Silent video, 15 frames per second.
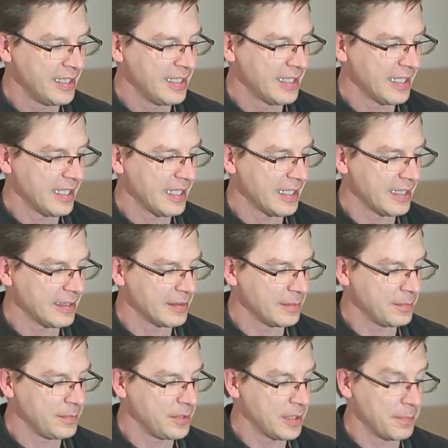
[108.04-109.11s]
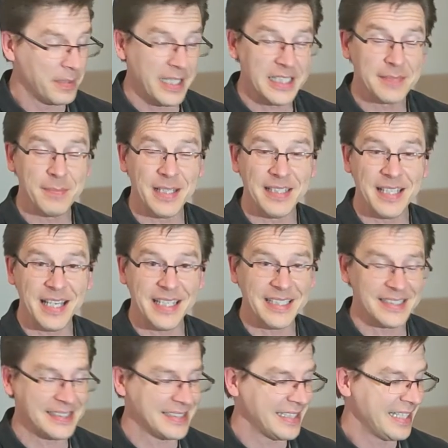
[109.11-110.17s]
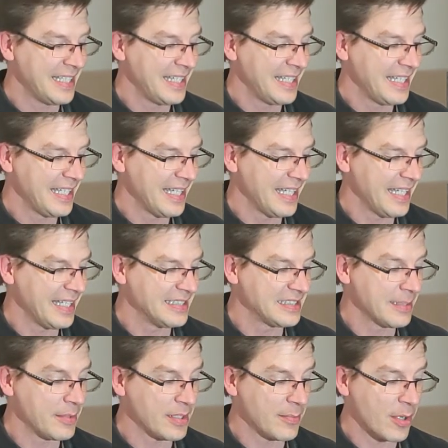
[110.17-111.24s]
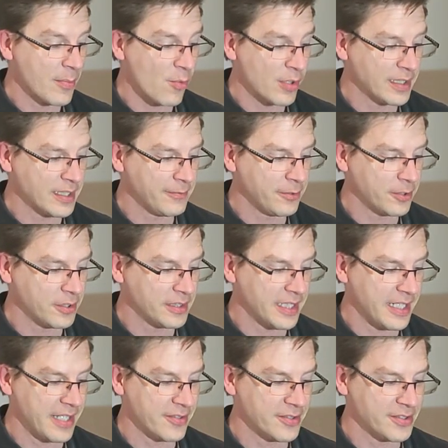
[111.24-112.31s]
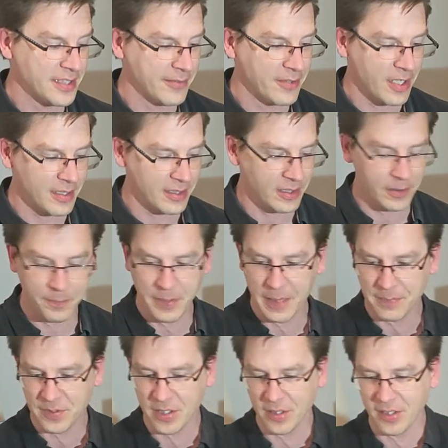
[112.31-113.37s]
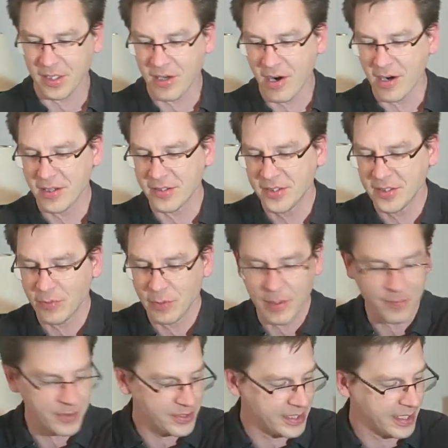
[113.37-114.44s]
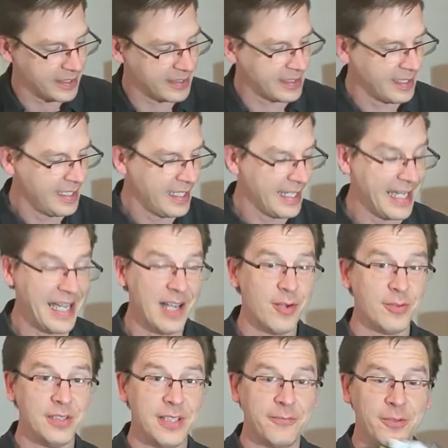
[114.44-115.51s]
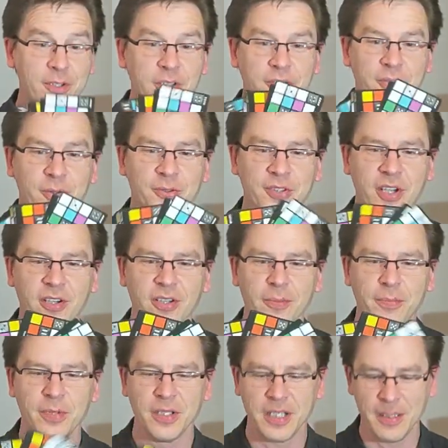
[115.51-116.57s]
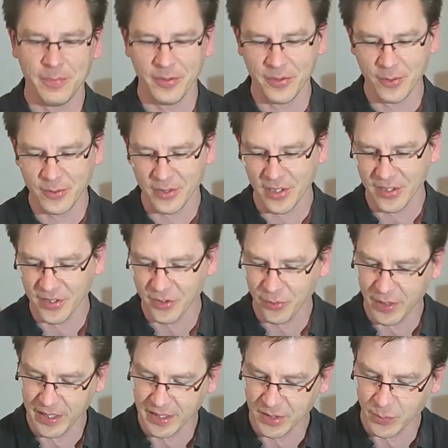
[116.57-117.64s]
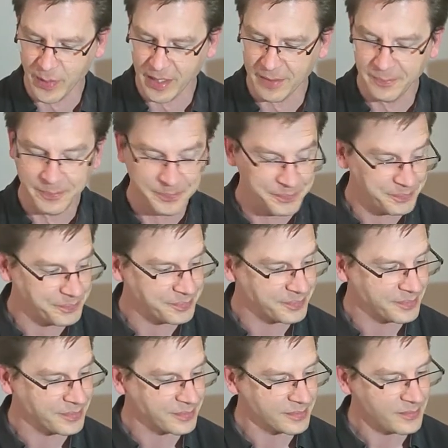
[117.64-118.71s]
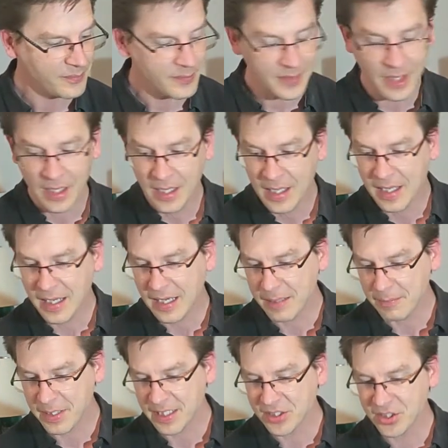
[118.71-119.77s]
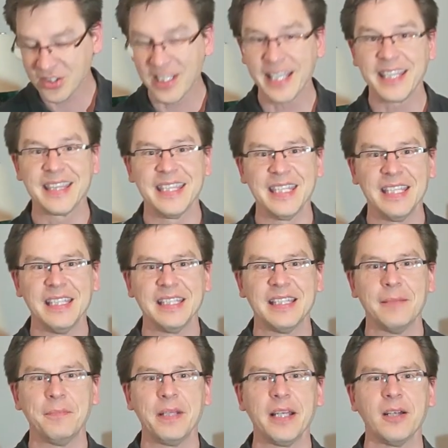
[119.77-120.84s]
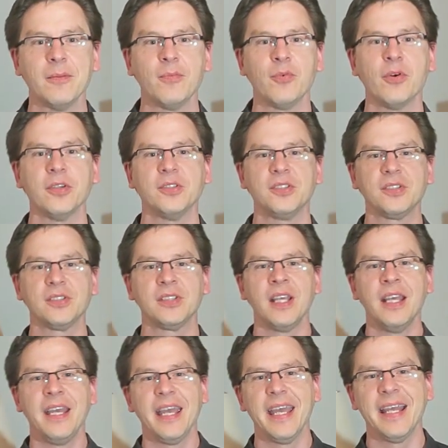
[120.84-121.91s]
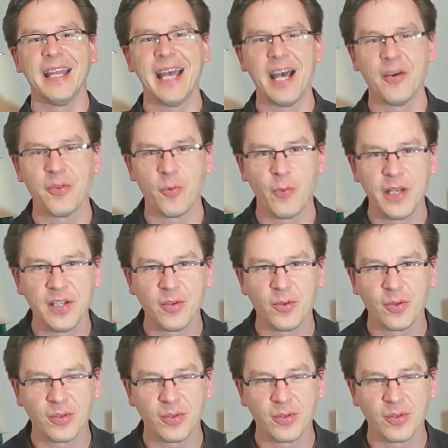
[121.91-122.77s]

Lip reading: to place my dice. And some of them are more difficult than others. They've got little pips on the cards to represent how difficult those are. I'll put a couple of those on the screen as well. But I just like the player boards and how the window